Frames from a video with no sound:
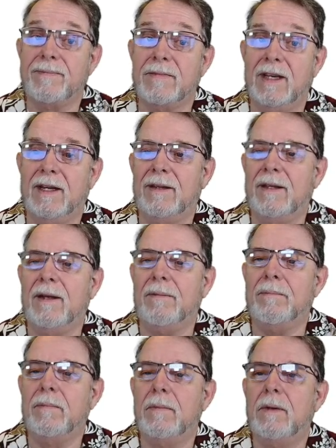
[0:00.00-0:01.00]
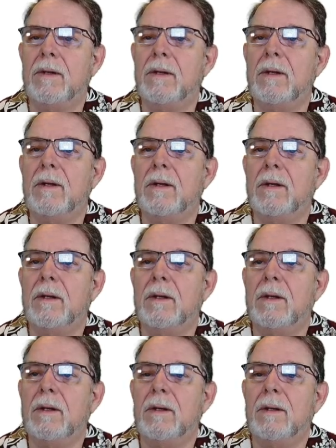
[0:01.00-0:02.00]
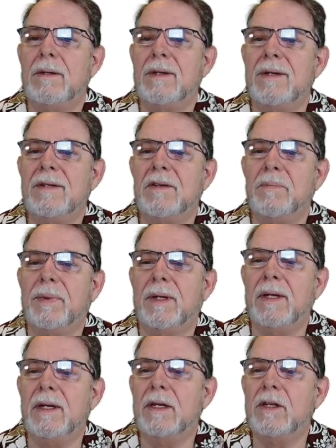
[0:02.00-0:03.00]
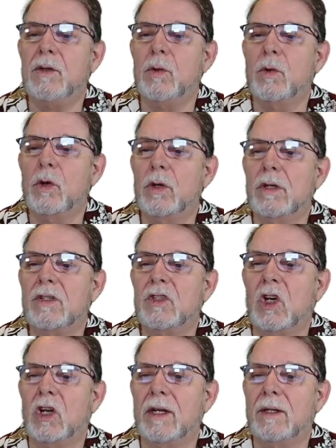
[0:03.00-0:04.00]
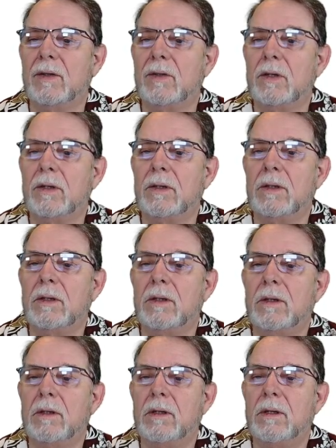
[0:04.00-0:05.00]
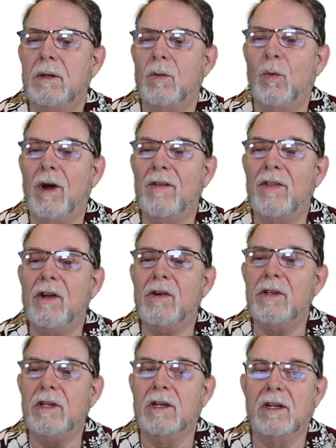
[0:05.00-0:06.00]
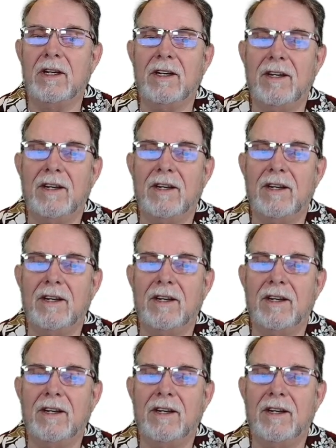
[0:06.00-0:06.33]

Got that? Discipline your child while they are young.